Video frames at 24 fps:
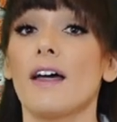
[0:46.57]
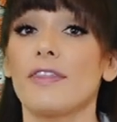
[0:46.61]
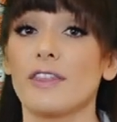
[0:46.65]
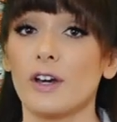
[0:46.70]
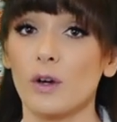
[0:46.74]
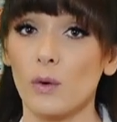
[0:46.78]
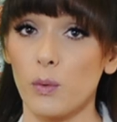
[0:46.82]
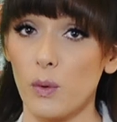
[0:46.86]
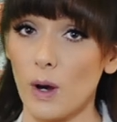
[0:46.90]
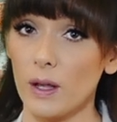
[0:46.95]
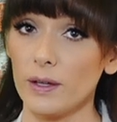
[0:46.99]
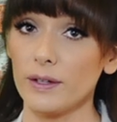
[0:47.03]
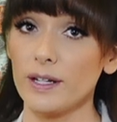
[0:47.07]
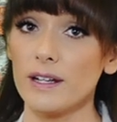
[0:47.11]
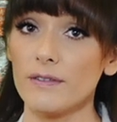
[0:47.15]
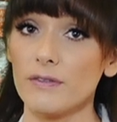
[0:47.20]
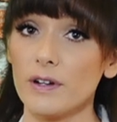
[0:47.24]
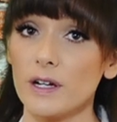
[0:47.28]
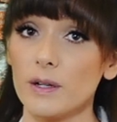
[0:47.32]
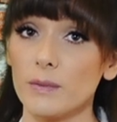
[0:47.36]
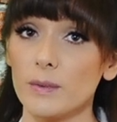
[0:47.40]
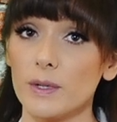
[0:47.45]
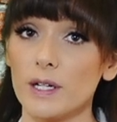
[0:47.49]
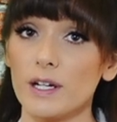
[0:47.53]
the quality
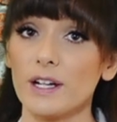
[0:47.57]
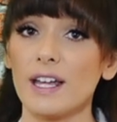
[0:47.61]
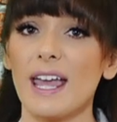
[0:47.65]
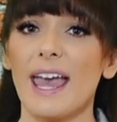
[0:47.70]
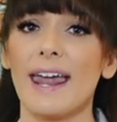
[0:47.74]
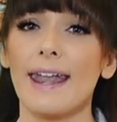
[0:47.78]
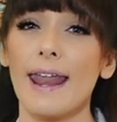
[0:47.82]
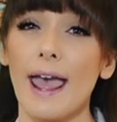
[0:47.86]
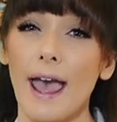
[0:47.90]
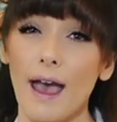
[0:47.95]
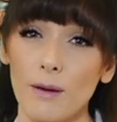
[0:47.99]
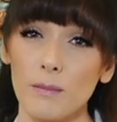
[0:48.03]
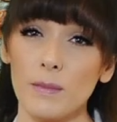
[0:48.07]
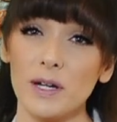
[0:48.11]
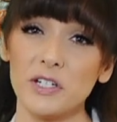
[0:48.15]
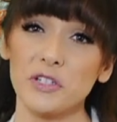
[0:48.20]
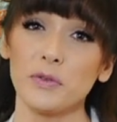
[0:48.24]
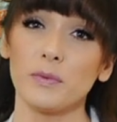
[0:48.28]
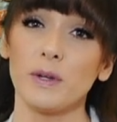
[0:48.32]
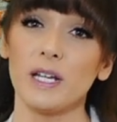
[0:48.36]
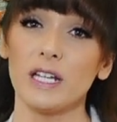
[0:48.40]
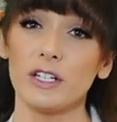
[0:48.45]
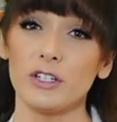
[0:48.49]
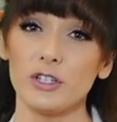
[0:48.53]
of our work, and how
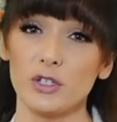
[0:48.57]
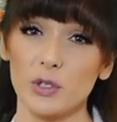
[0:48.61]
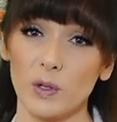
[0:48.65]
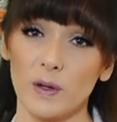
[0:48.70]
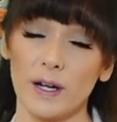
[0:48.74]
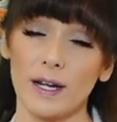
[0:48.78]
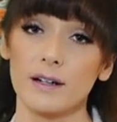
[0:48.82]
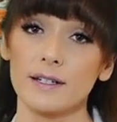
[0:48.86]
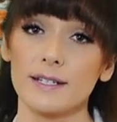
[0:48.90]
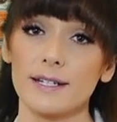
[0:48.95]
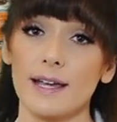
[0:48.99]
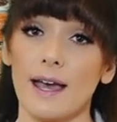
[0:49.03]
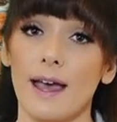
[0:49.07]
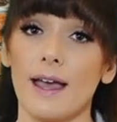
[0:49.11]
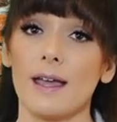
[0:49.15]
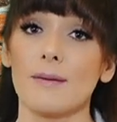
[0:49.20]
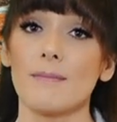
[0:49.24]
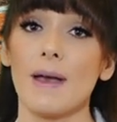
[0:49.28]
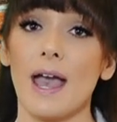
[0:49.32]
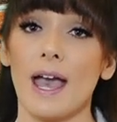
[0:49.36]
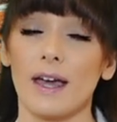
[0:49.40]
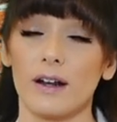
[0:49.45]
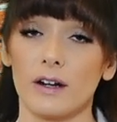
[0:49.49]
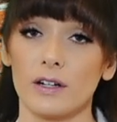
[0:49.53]
much we enjoy our
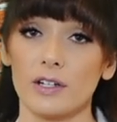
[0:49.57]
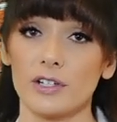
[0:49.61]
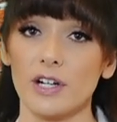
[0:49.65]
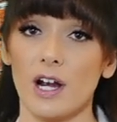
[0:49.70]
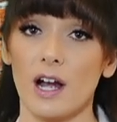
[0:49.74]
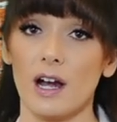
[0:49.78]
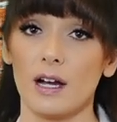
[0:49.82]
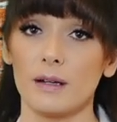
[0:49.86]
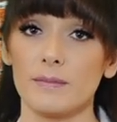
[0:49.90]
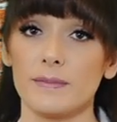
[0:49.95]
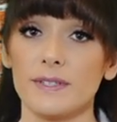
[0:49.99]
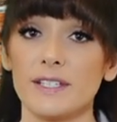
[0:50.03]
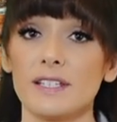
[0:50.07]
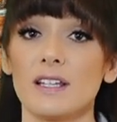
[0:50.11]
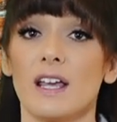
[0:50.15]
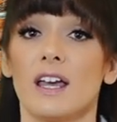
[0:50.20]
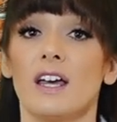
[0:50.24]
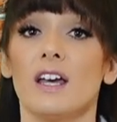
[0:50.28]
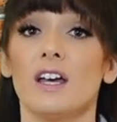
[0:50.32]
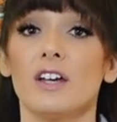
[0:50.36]
time at our jobs.